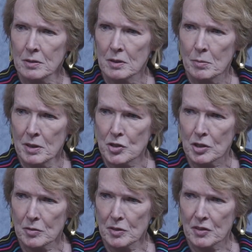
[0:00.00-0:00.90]
emerging
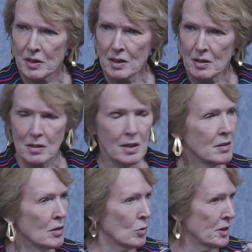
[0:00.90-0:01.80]
on the scene, and, and
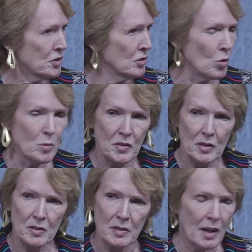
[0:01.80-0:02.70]
the question always
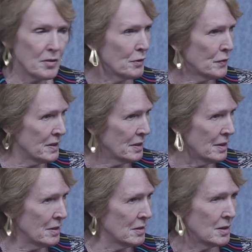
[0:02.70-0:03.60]
is, is how they fit
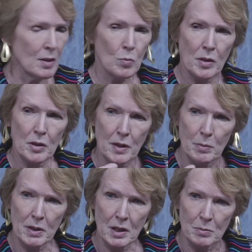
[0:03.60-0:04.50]
in and, and whether they
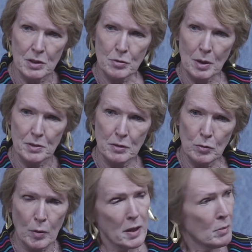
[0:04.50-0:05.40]
become disruptive
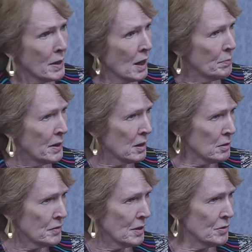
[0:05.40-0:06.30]
or they become part
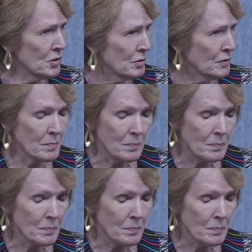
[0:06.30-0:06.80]
of some sort of